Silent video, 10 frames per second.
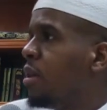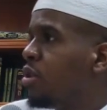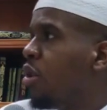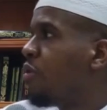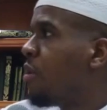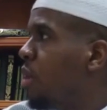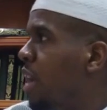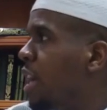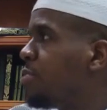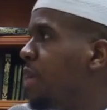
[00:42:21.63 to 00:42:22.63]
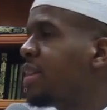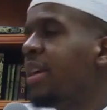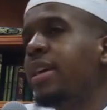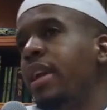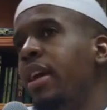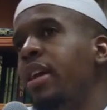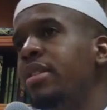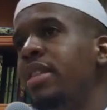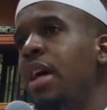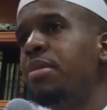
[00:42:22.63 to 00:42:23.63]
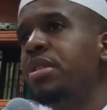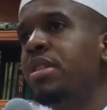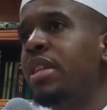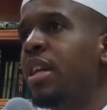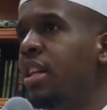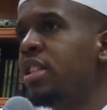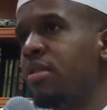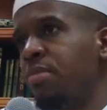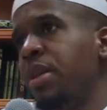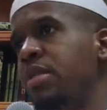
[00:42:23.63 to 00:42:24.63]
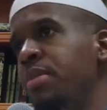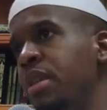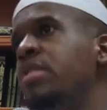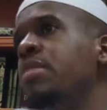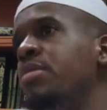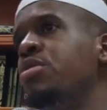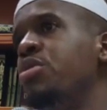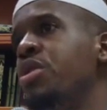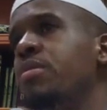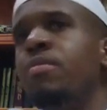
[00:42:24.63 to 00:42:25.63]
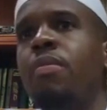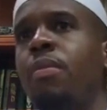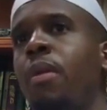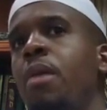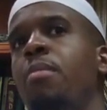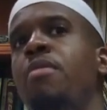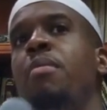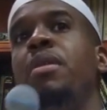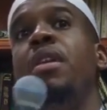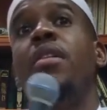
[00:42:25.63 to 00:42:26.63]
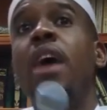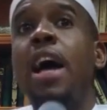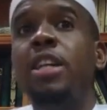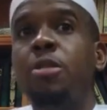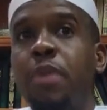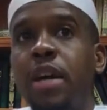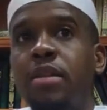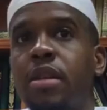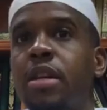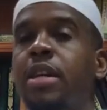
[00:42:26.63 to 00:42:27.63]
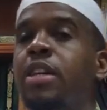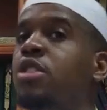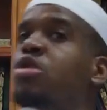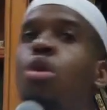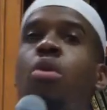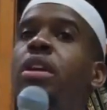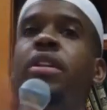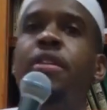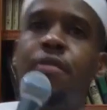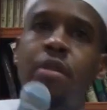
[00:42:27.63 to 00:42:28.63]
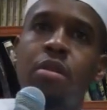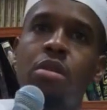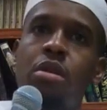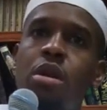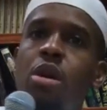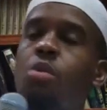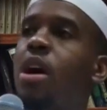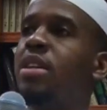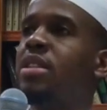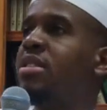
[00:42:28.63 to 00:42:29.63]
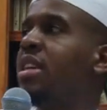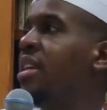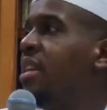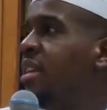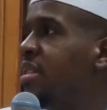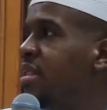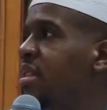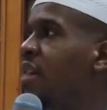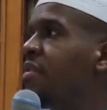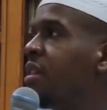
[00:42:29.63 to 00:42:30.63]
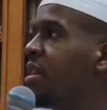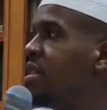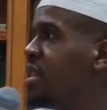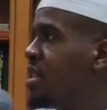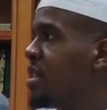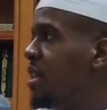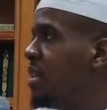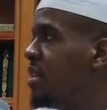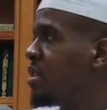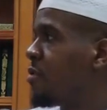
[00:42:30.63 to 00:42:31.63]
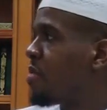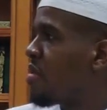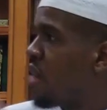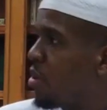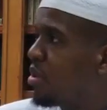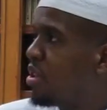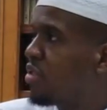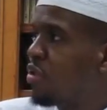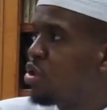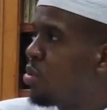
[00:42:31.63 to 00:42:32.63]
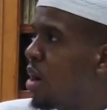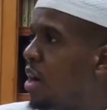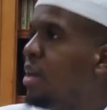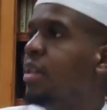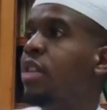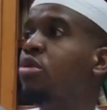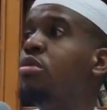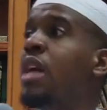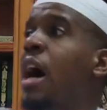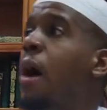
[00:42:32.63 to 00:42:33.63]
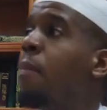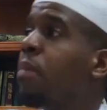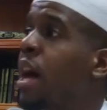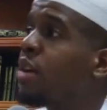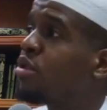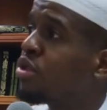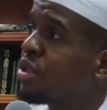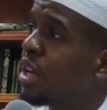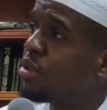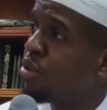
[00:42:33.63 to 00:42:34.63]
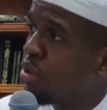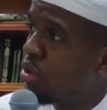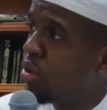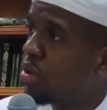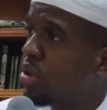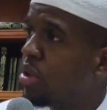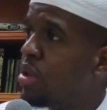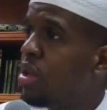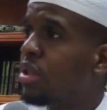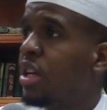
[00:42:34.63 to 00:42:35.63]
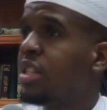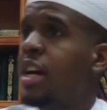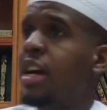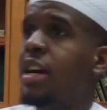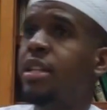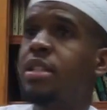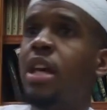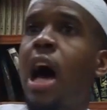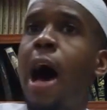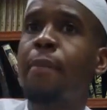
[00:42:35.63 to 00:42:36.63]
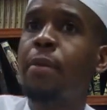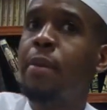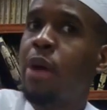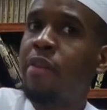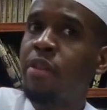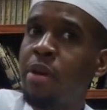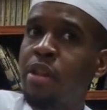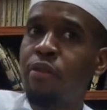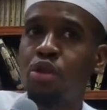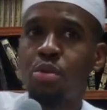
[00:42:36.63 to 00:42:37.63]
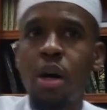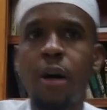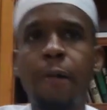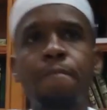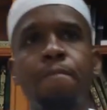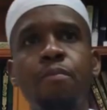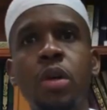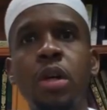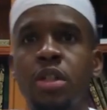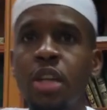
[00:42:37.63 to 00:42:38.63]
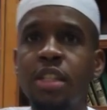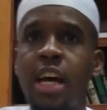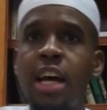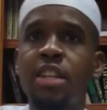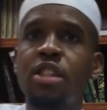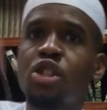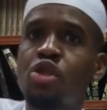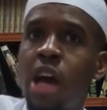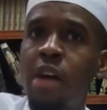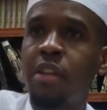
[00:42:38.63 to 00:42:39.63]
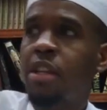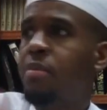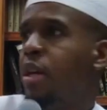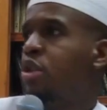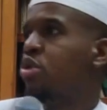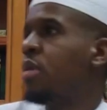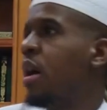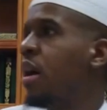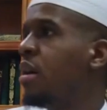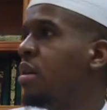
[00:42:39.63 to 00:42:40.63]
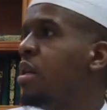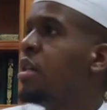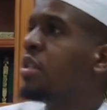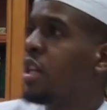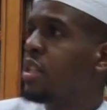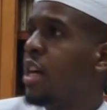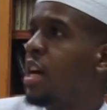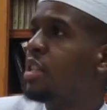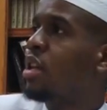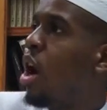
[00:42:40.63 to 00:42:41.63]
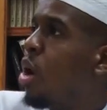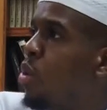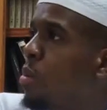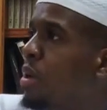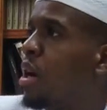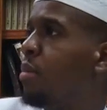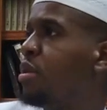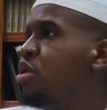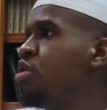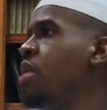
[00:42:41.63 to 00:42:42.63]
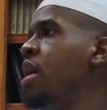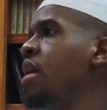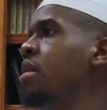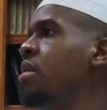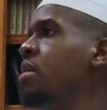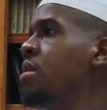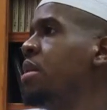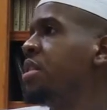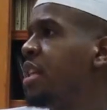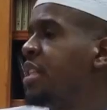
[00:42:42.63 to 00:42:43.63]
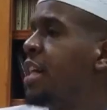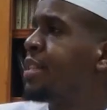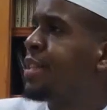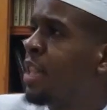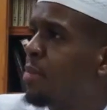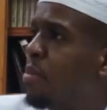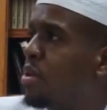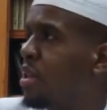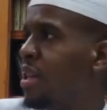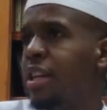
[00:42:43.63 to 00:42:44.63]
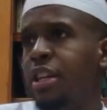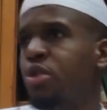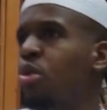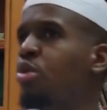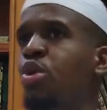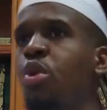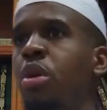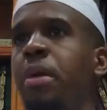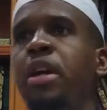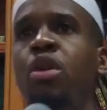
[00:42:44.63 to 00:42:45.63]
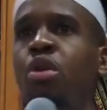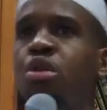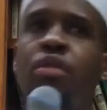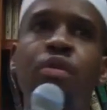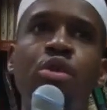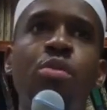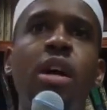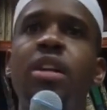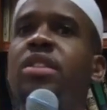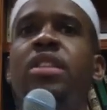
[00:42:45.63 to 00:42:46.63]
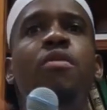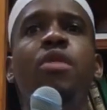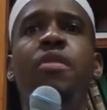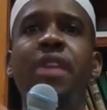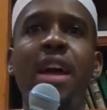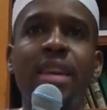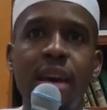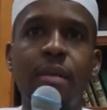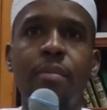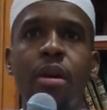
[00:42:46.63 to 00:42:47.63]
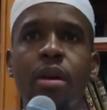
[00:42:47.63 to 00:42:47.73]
So from one aspect, that clearly establishes that it is a replacement and a substitution. But from another aspect, it's totally different. Whereas there's a list of conditions, of prerequisites for Jum'ah that do not apply to Salat al-Dhuhr. Mm-hmm. Such as how many people have to be there for Jum'ah. Such as traveling and making Jum'ah. Such as a woman coming to Jum'ah. Such as a sick person, and the list goes on, making a ghusl for Jum'ah. There's several different ahkam